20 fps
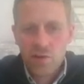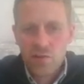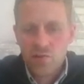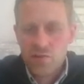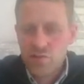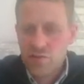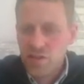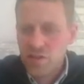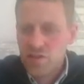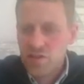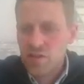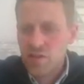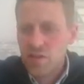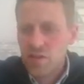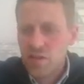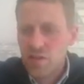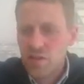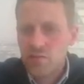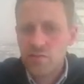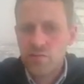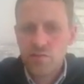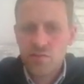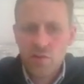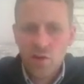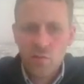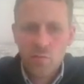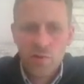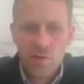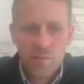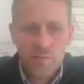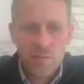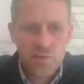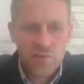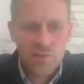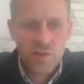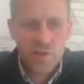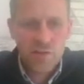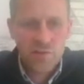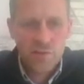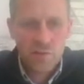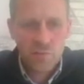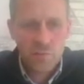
traditionally used open and restricted